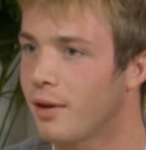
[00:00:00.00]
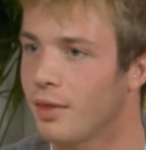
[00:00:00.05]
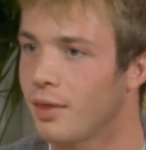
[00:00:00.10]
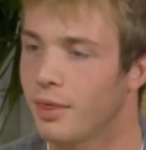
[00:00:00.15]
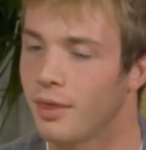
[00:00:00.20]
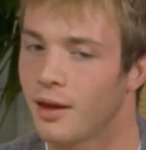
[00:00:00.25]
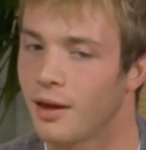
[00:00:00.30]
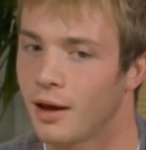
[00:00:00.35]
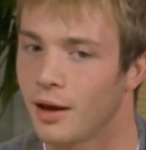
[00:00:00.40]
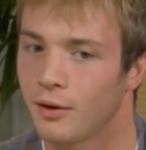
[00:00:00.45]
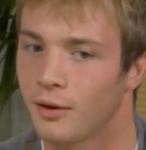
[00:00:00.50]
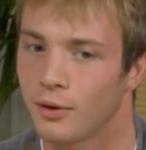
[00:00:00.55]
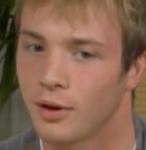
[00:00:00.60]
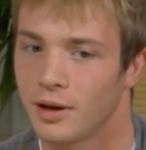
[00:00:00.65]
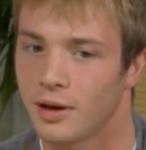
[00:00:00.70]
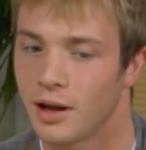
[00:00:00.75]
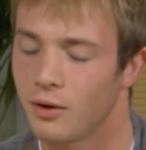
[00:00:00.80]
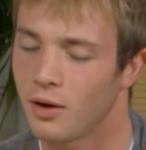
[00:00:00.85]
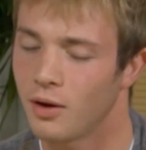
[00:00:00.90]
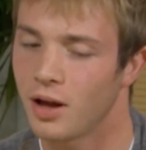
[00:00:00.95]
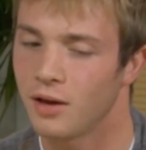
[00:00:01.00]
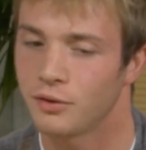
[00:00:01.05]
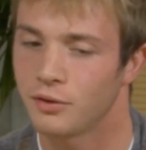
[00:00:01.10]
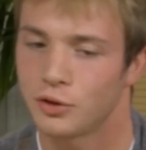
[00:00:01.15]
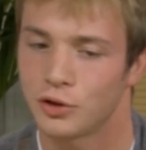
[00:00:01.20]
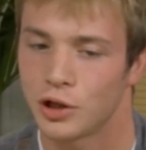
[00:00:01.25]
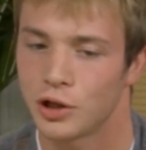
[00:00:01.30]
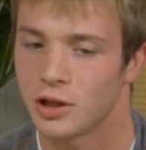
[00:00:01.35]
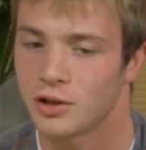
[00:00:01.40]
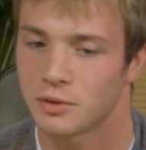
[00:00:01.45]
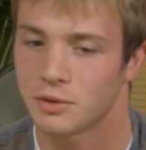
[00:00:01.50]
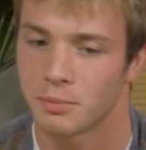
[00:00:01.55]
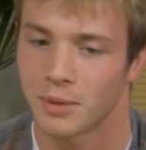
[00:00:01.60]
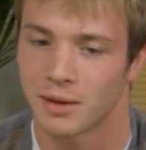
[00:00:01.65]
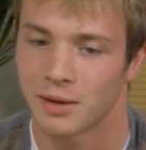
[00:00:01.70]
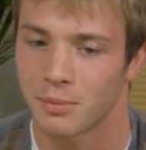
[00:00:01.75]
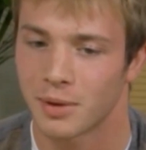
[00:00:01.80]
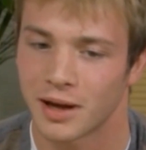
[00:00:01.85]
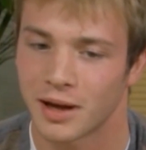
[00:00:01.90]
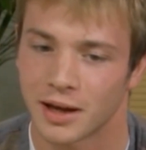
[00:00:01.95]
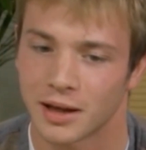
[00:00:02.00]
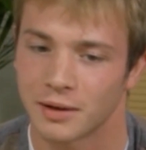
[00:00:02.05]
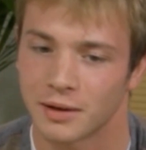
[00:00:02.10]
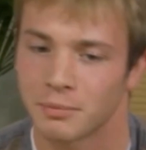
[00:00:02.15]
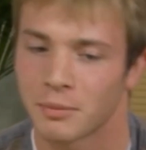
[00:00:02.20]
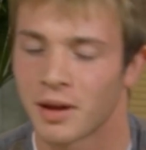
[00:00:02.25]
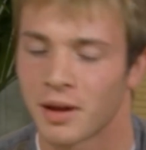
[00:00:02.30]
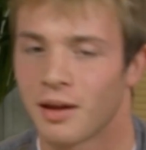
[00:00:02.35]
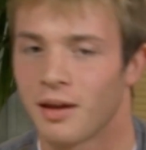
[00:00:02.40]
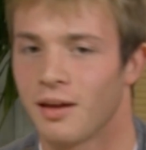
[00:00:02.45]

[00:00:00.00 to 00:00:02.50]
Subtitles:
Now I've changed my mind,